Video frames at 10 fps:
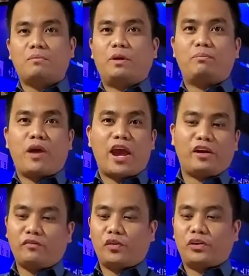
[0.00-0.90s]

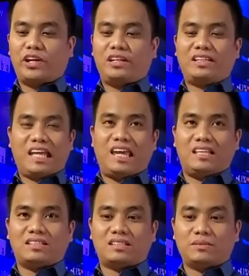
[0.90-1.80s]
Prepare for rainy
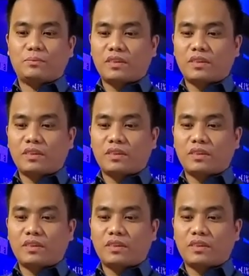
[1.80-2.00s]
days.